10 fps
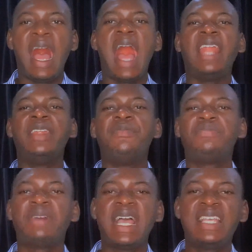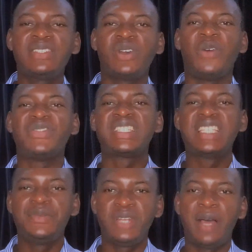and the price of
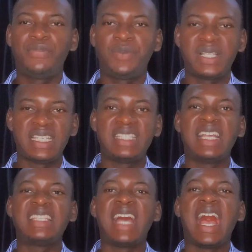similar properties that